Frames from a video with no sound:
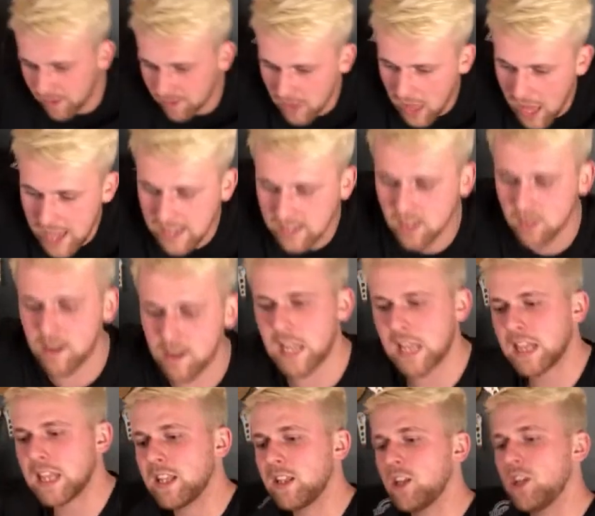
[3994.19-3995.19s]
Like, is there
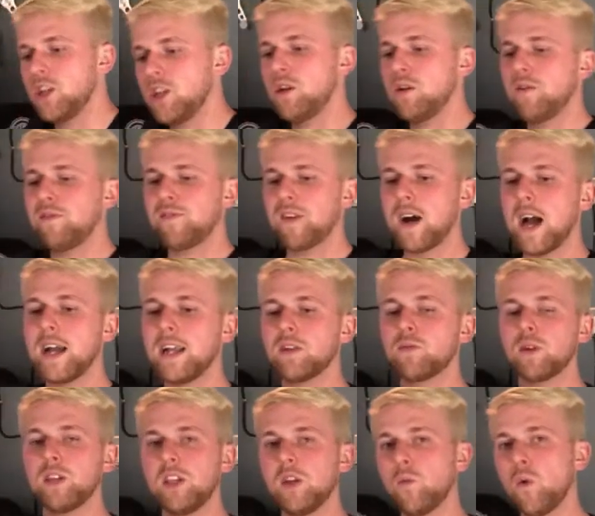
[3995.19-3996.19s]
anything that you find
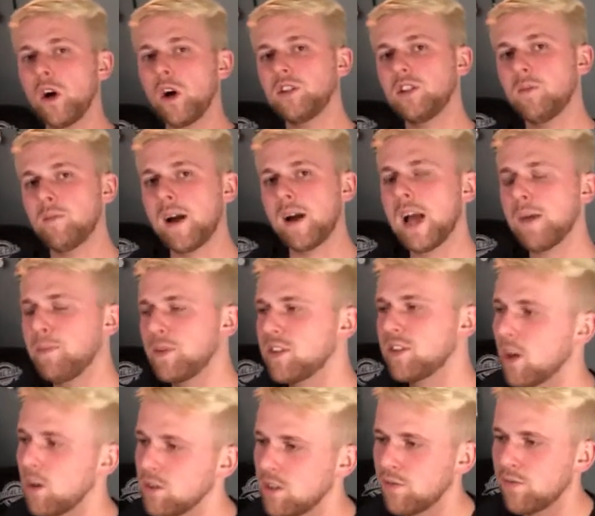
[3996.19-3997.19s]
when you're watching my
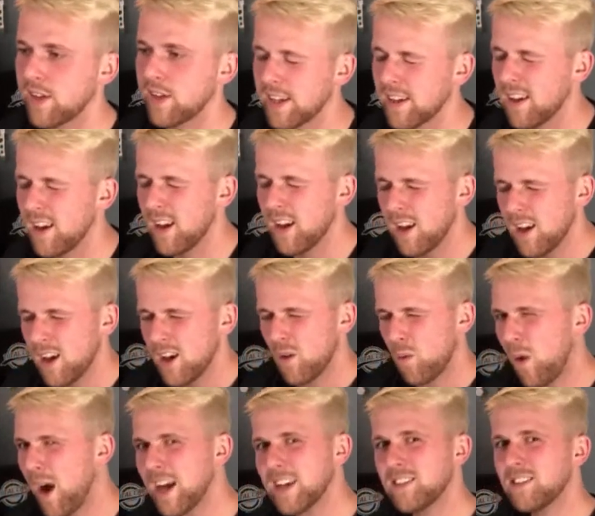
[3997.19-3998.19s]
episodes, you think,
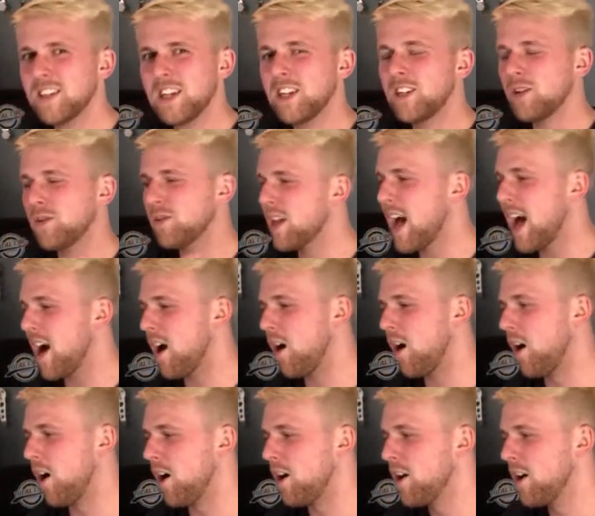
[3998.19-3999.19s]
why doesn't you do that?
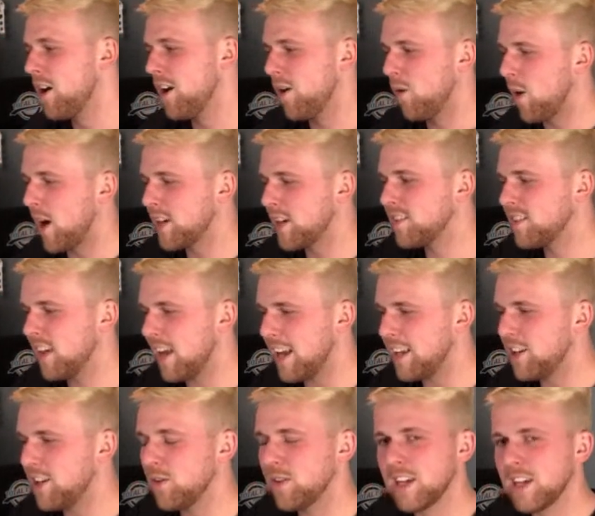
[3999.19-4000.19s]
Or why doesn't you
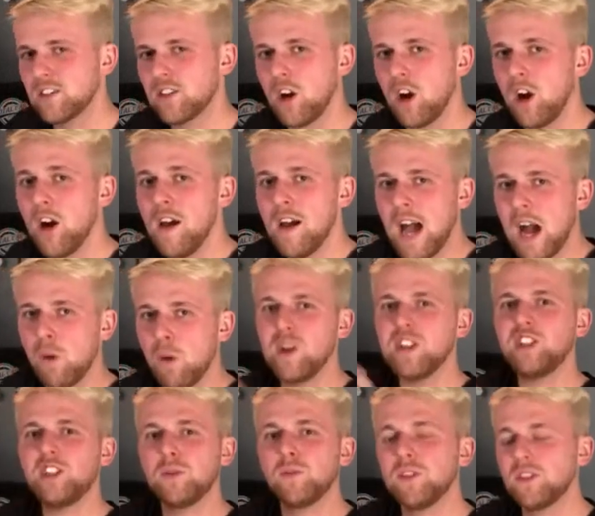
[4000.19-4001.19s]
do this? Or I
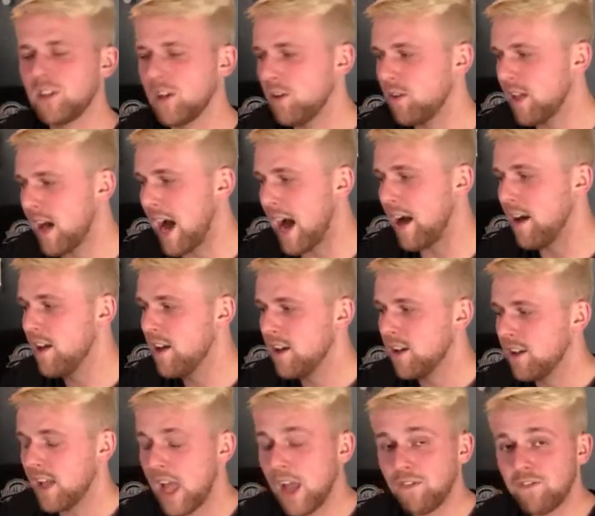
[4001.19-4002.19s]
wish you would do that.
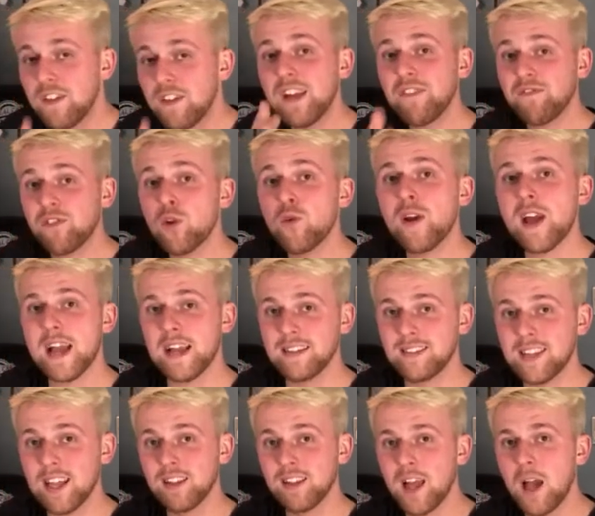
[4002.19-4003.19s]
If there is,
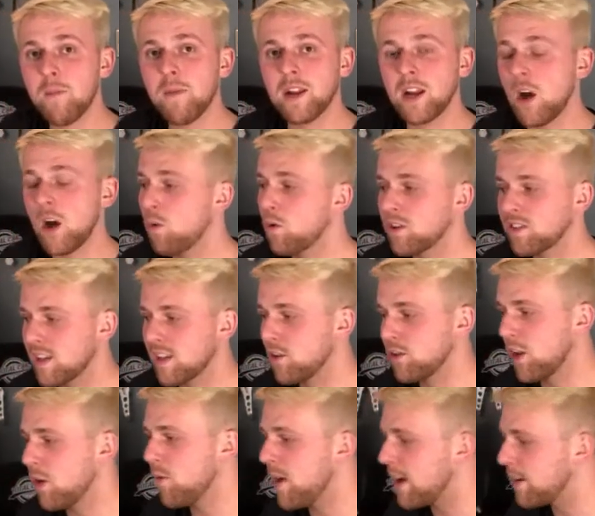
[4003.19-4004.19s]
then let me know, because I'll
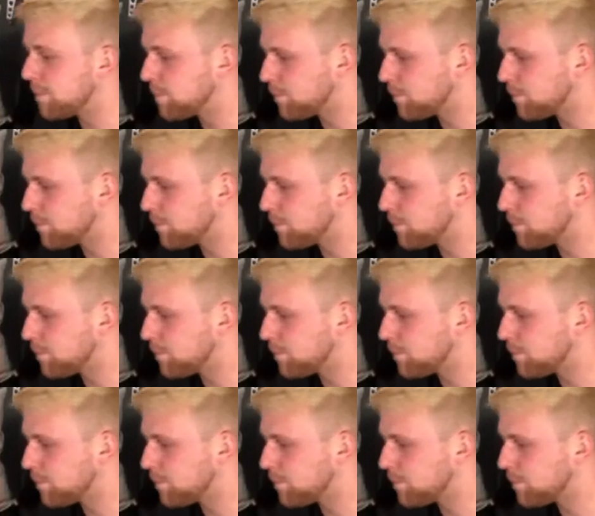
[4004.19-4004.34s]
do it.